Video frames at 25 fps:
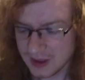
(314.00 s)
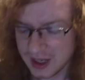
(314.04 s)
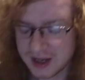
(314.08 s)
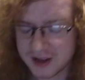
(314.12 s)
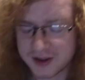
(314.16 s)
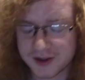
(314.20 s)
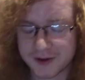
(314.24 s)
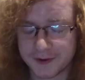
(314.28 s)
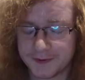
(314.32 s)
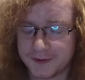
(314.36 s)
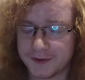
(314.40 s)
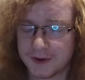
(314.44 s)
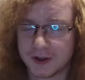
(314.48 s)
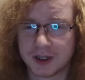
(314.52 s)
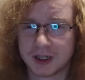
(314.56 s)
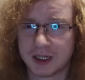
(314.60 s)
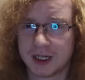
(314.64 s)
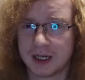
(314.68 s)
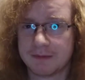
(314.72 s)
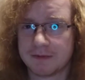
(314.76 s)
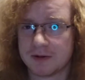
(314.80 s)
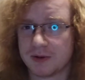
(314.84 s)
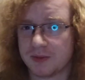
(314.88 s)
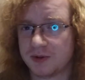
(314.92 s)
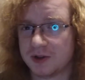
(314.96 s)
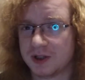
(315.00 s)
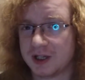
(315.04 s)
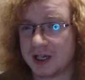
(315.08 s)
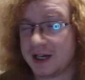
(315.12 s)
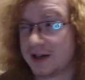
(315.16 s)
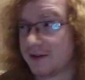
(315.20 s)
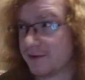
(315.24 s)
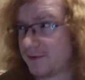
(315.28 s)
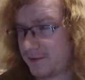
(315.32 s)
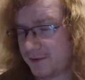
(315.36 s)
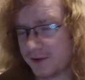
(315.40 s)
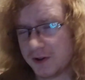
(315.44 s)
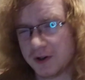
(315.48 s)
it's a fun game to play
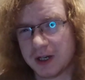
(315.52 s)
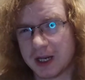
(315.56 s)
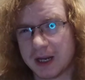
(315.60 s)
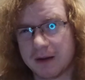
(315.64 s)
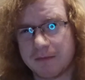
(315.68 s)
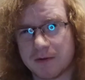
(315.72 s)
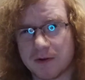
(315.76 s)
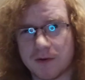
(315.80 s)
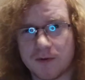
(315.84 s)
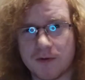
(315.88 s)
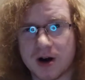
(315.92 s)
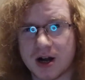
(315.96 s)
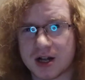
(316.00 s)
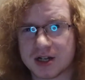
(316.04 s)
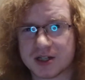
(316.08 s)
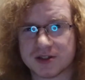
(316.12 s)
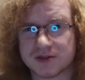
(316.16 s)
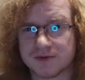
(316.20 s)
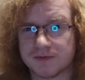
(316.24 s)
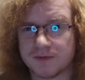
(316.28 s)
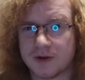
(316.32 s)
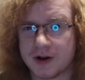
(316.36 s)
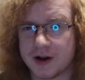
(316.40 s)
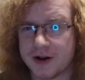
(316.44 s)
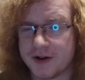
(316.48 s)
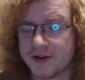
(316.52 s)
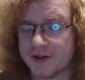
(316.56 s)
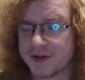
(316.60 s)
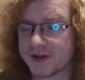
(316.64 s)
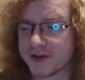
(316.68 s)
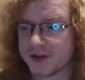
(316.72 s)
and a fun game to watch as well.